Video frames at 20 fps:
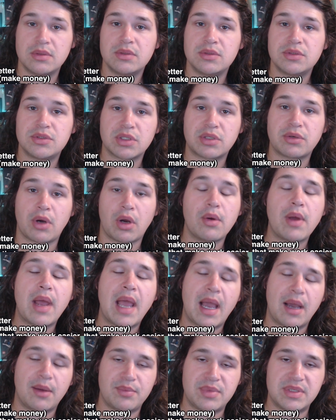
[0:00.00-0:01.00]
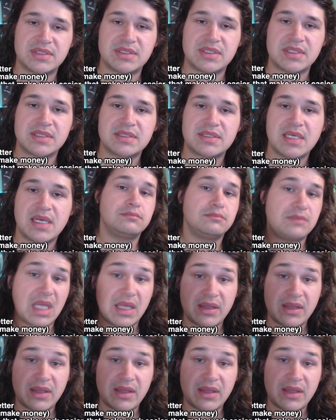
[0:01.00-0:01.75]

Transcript: to grow our business. Now,